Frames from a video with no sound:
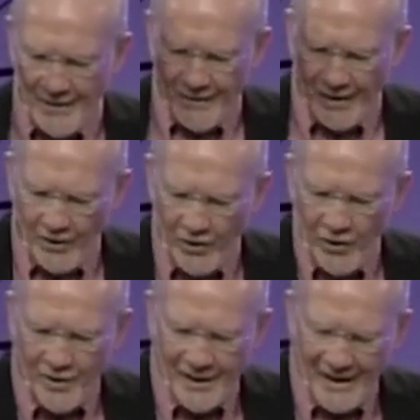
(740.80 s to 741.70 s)
"The
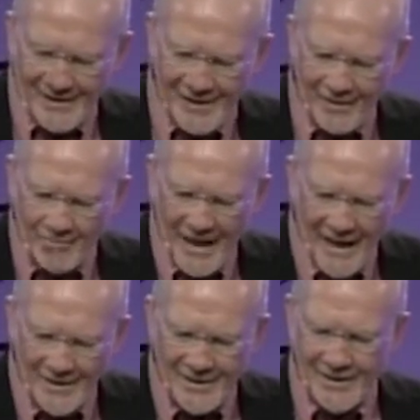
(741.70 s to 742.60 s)
Lord has
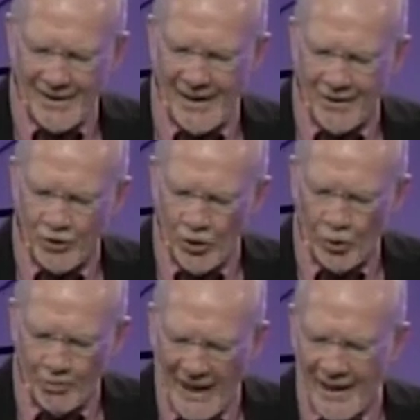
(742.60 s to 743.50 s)
commanded it, and no
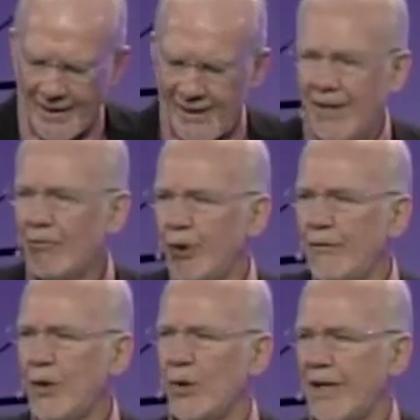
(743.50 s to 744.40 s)
man can
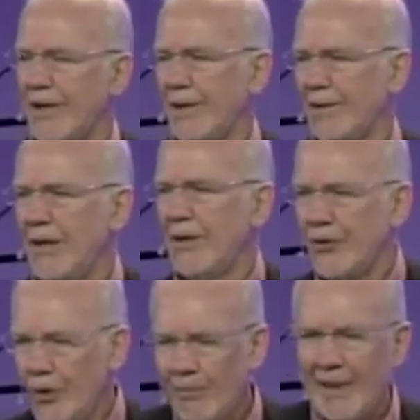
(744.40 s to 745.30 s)
revoke it.
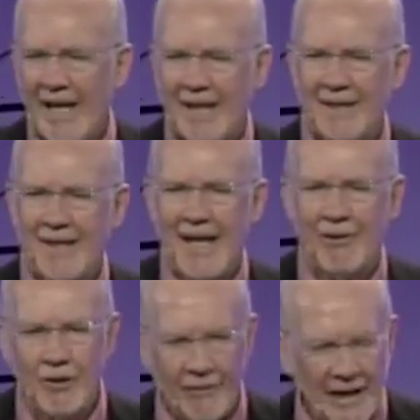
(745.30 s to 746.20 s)
No man
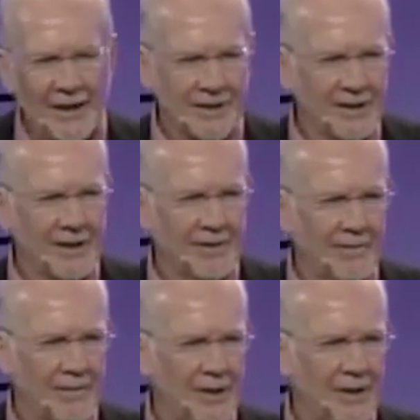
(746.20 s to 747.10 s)
can reverse it."
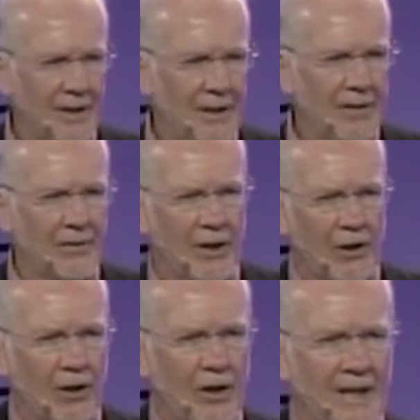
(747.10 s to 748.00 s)
The
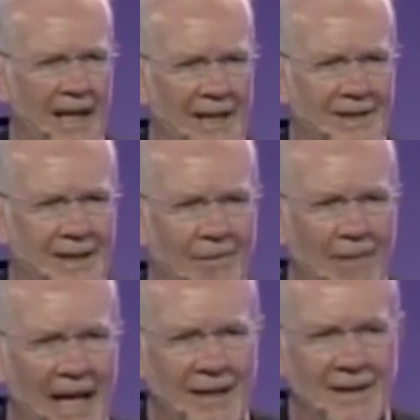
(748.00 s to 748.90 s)
Lord has
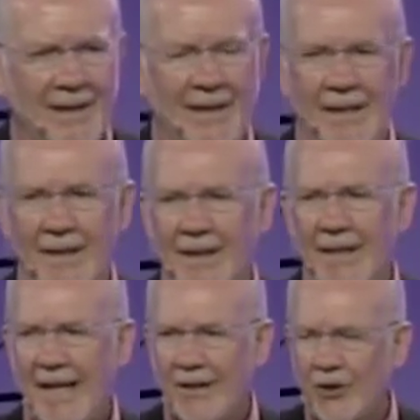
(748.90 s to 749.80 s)
commanded it,
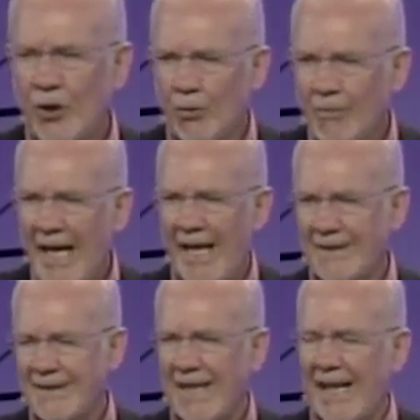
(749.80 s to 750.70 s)
and no
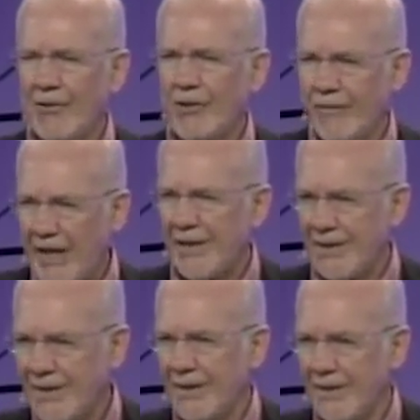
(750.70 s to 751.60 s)
man can
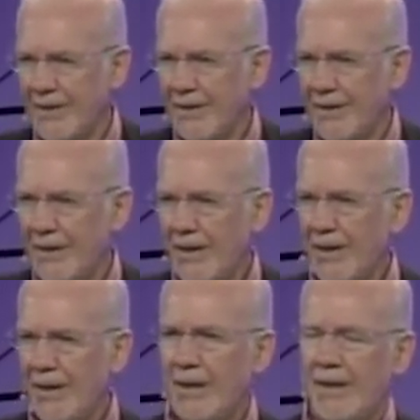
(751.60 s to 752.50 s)
reverse it.
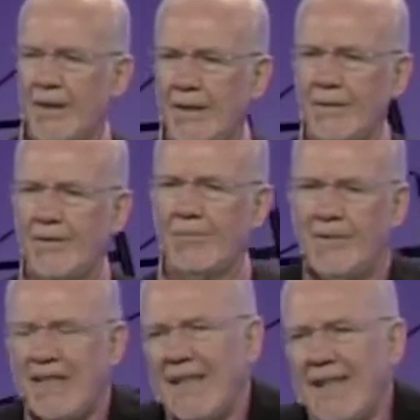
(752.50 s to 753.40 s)
For
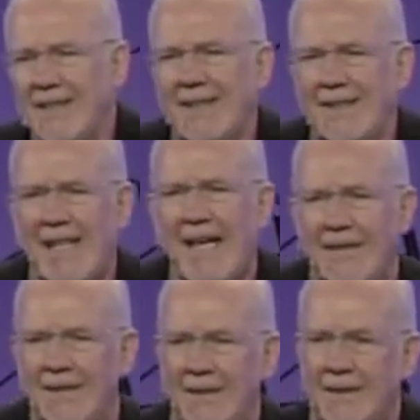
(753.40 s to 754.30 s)
me, that's
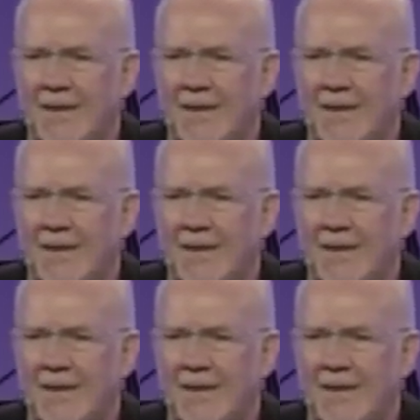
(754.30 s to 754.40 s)
exciting,